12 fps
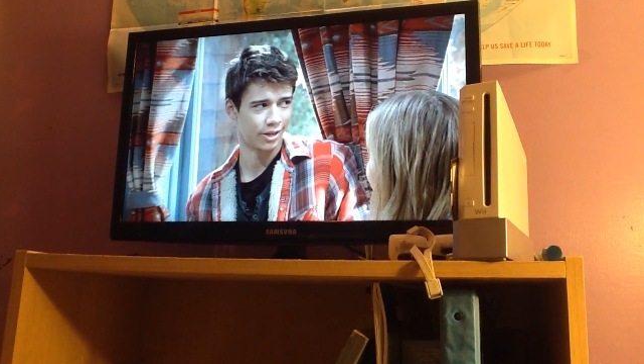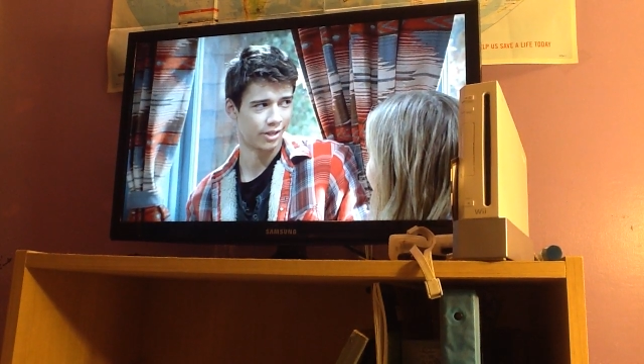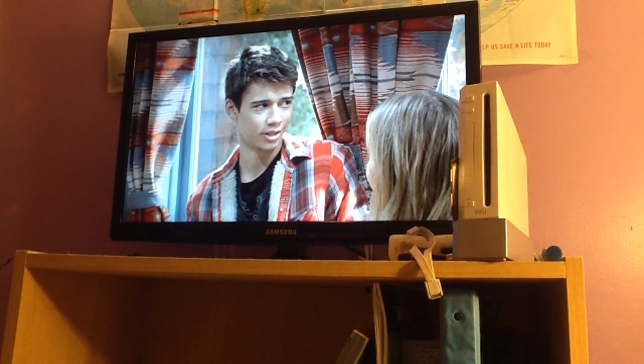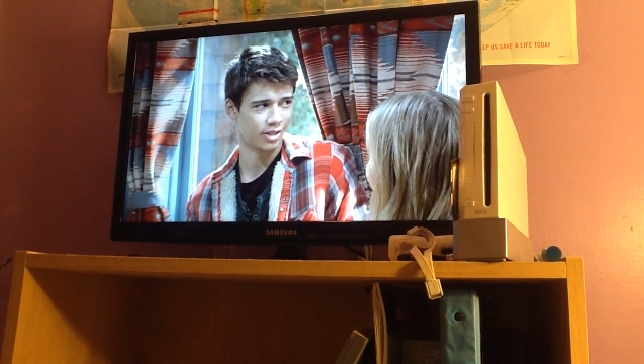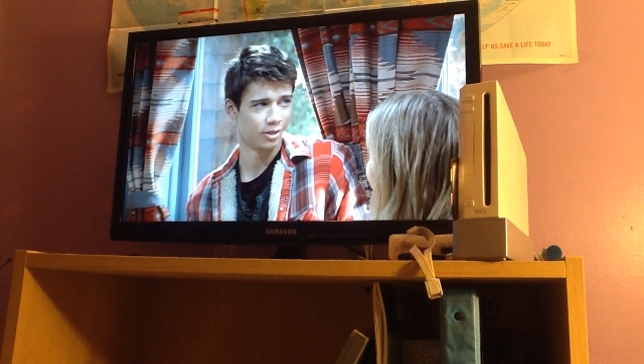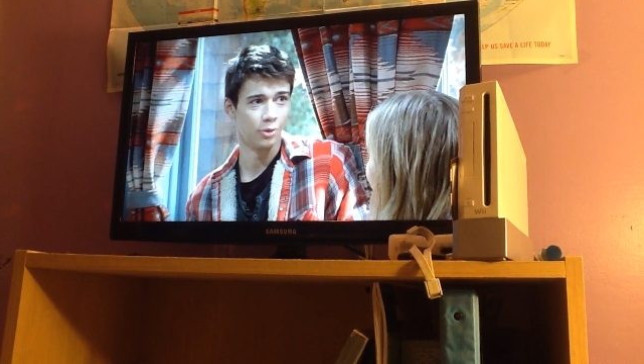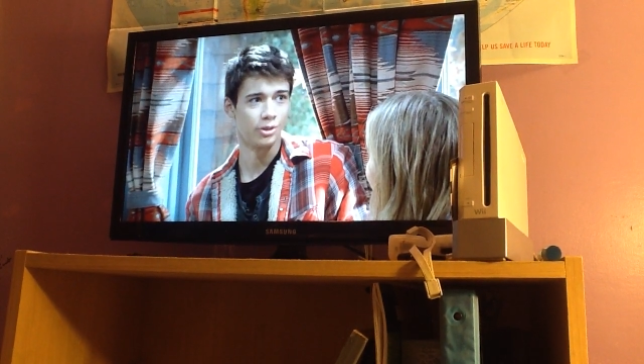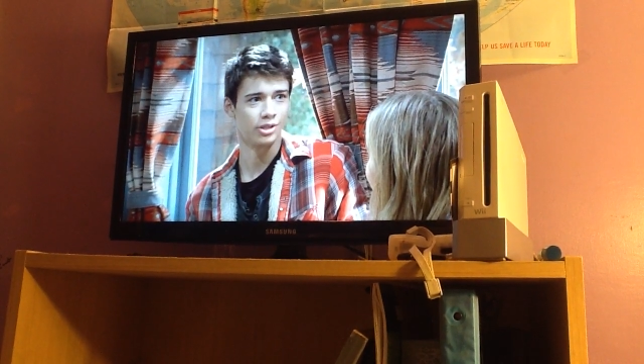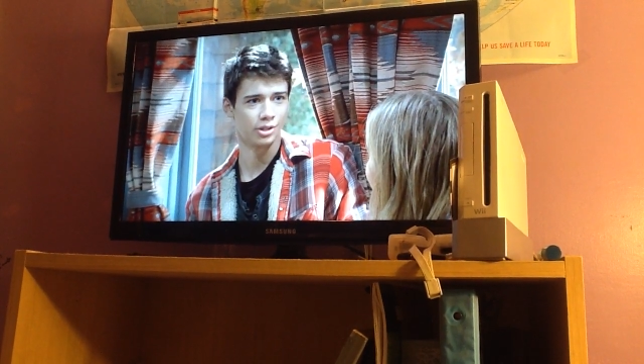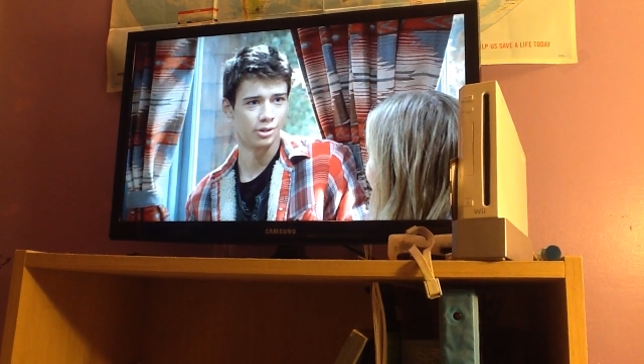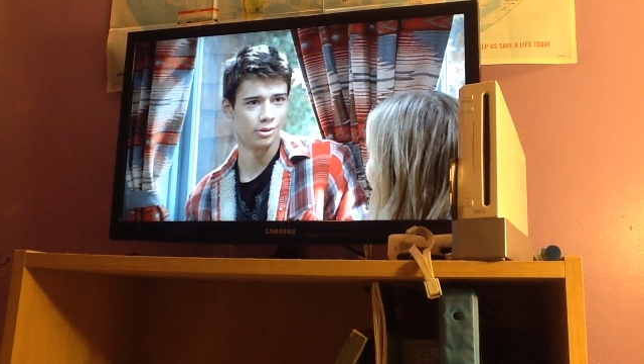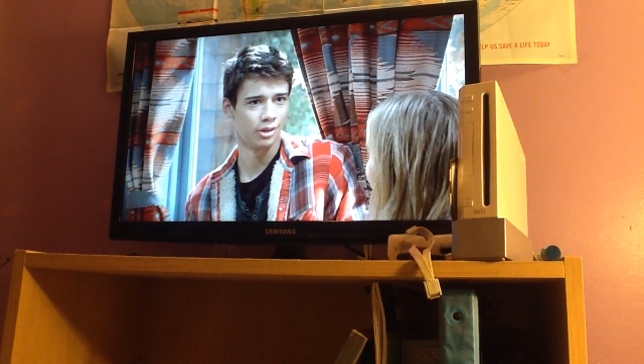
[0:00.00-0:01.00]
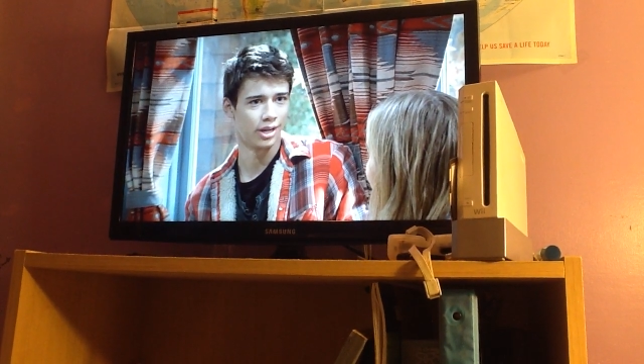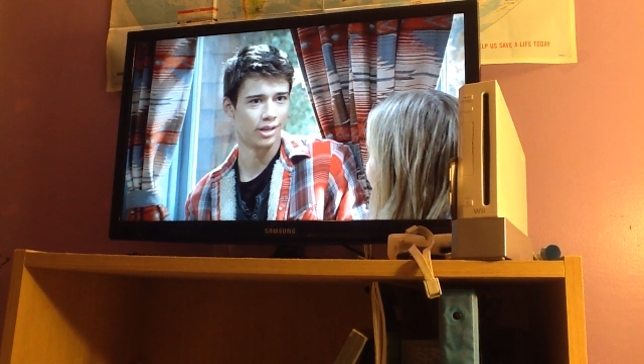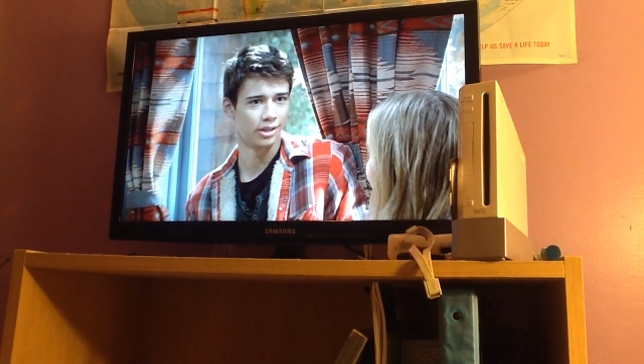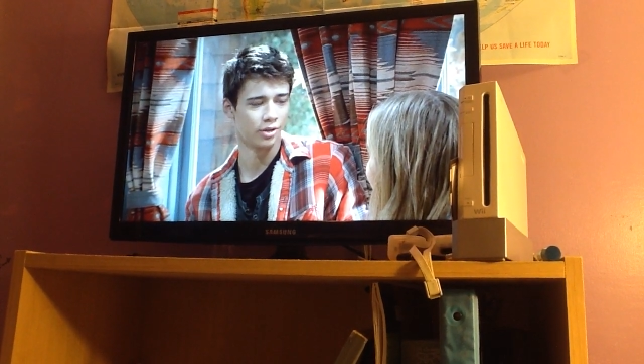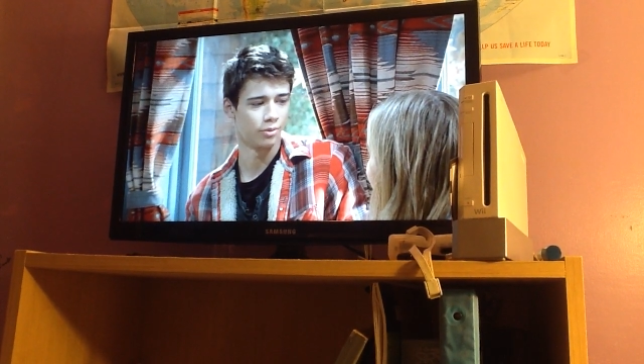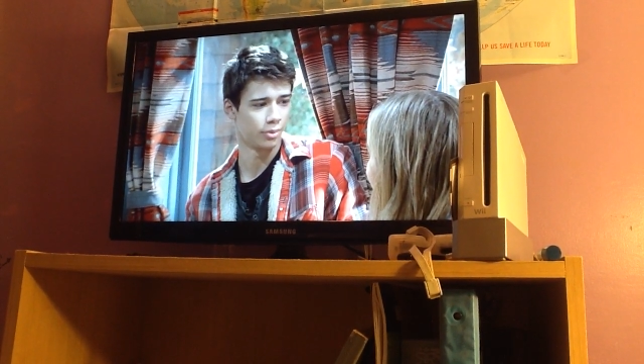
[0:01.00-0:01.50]
isn't Lucas who you
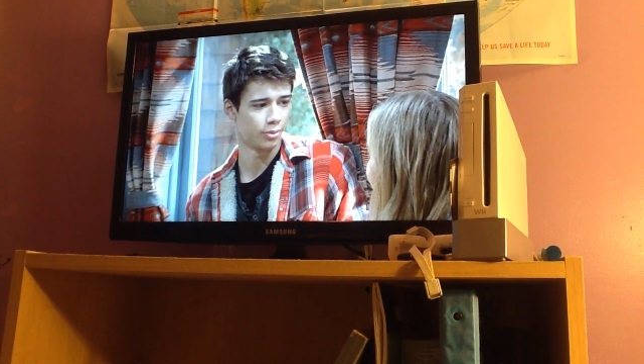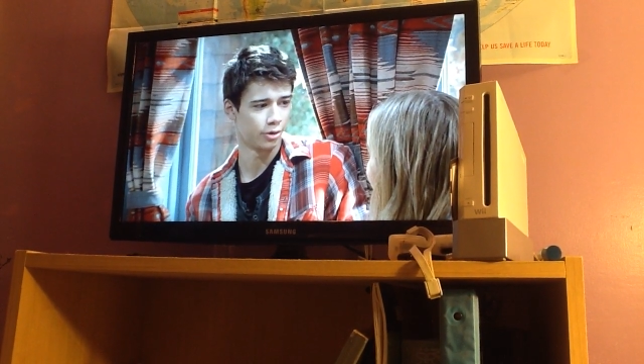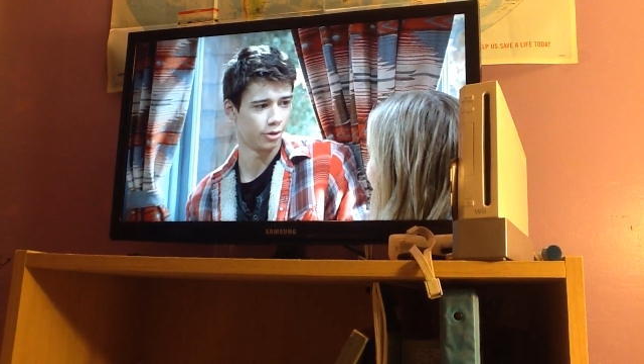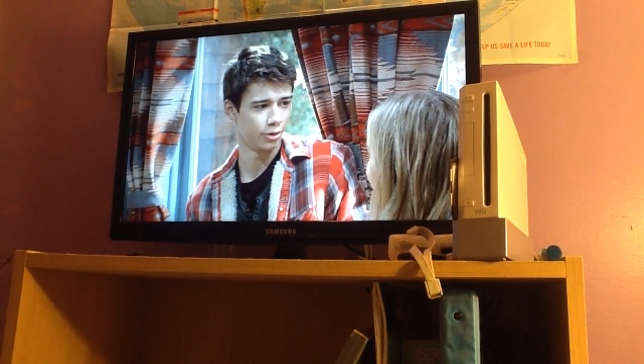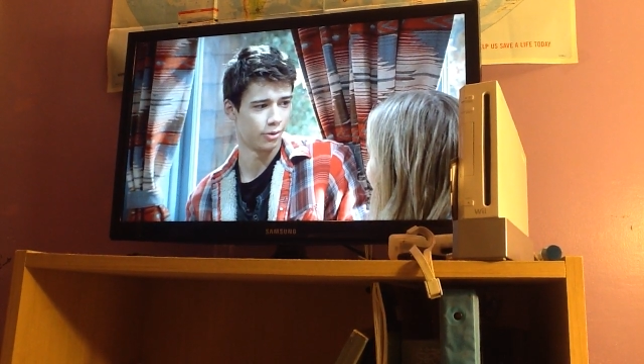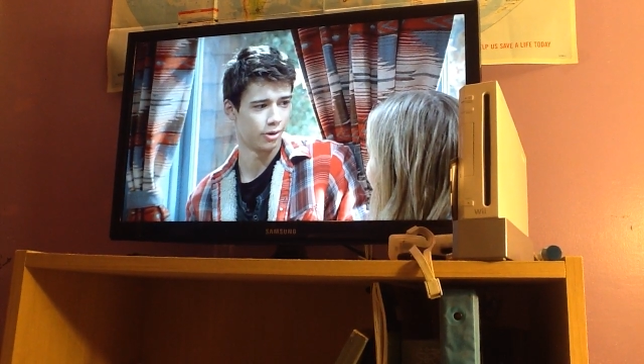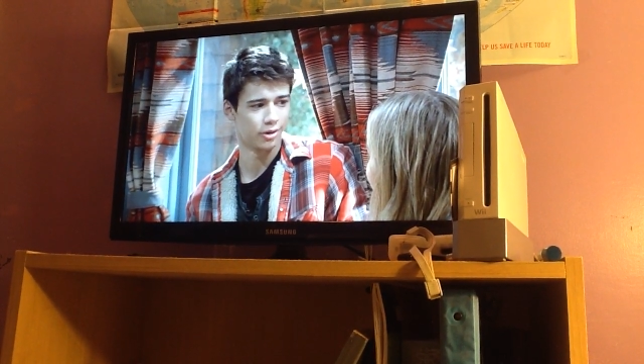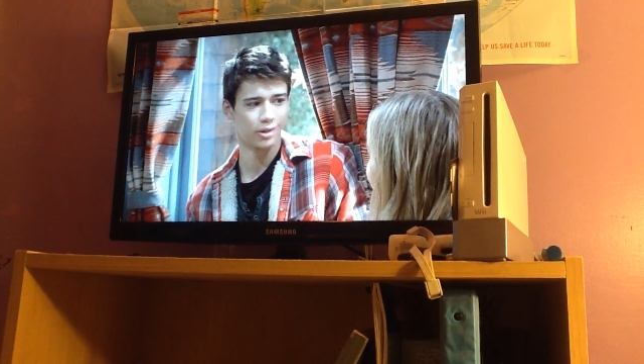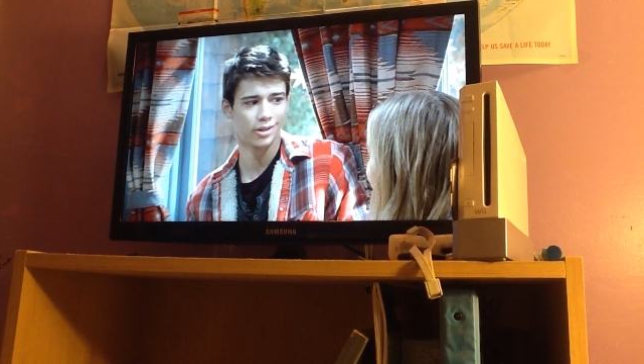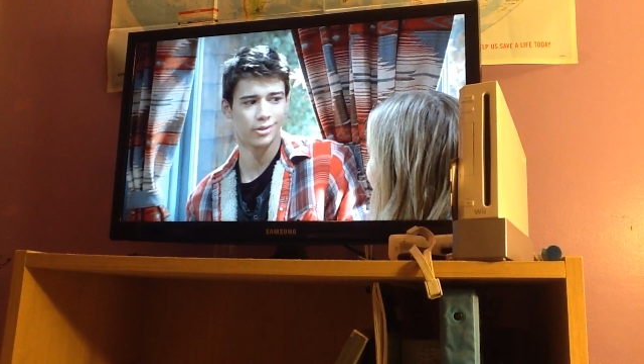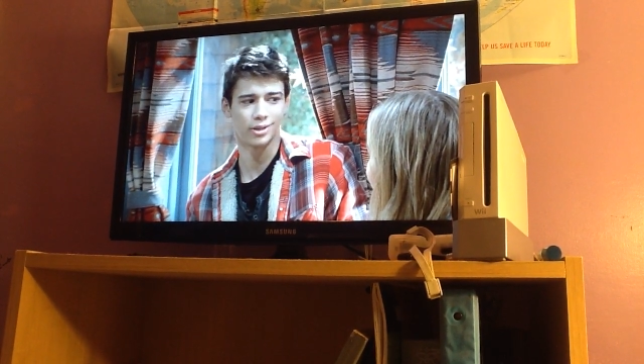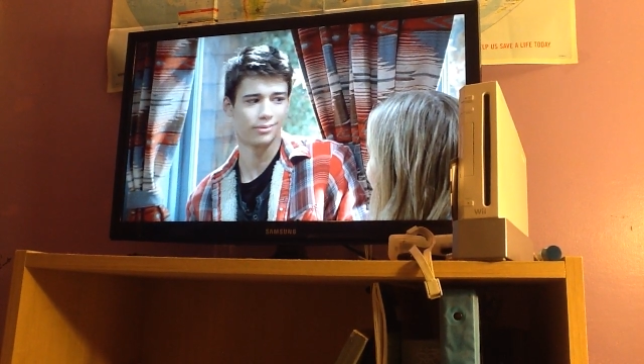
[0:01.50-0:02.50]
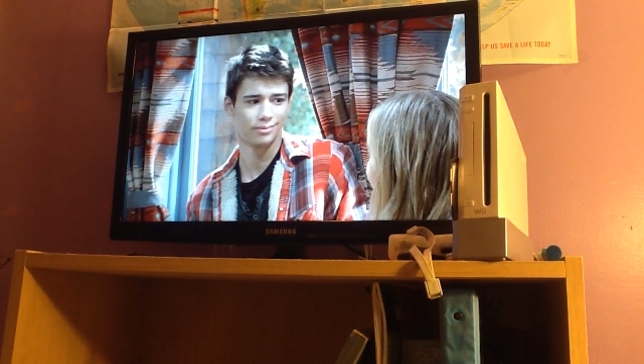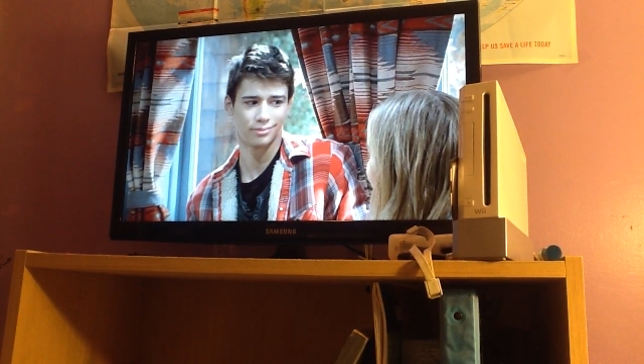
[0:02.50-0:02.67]
like that you remember who you are now? Huh?